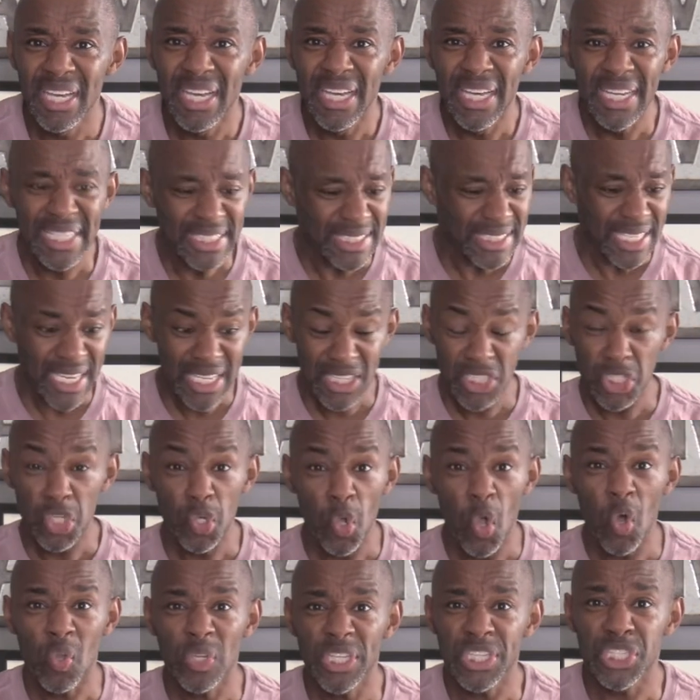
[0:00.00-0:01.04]
He said, You
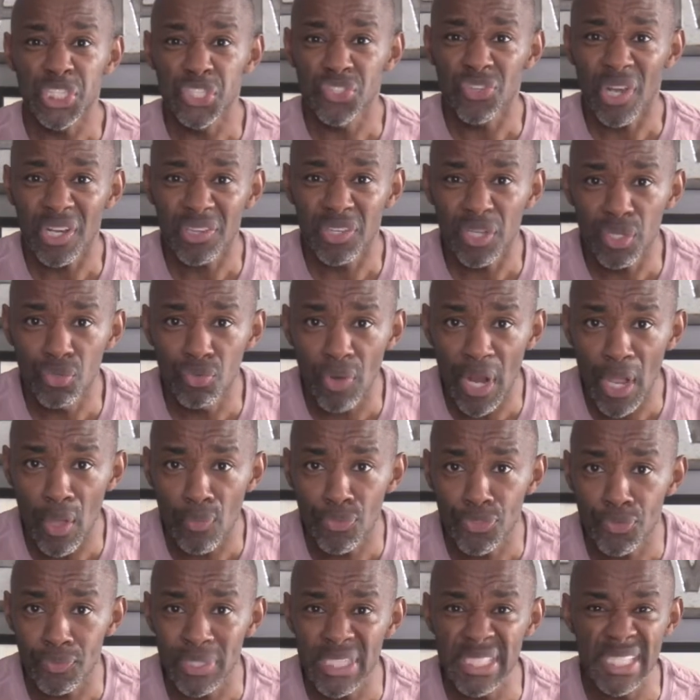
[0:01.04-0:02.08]
only struck the
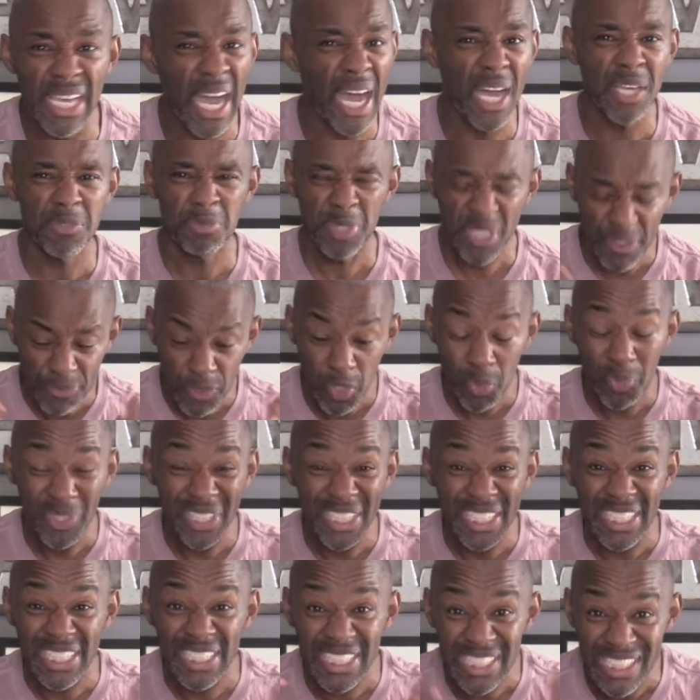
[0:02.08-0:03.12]
ground three times, but if you would
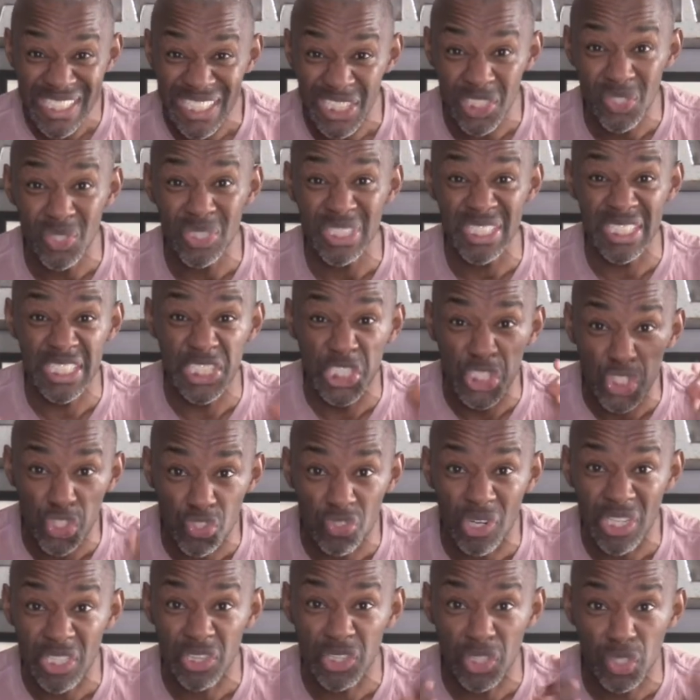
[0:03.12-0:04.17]
have continuously
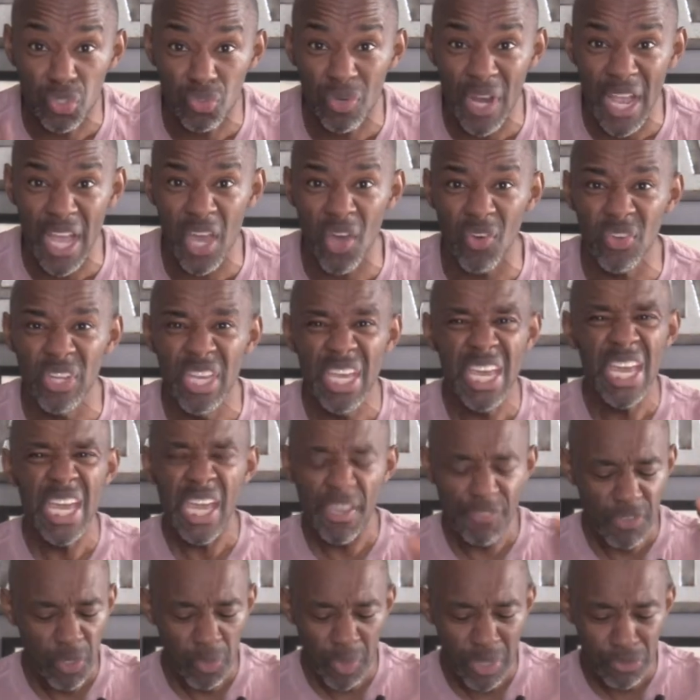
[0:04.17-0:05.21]
struck the ground,
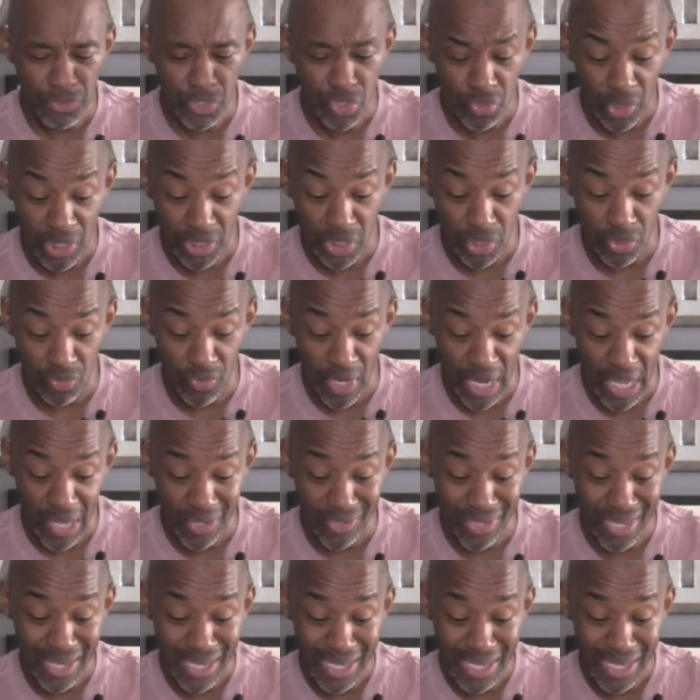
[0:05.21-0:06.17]
if you would have struck the ground,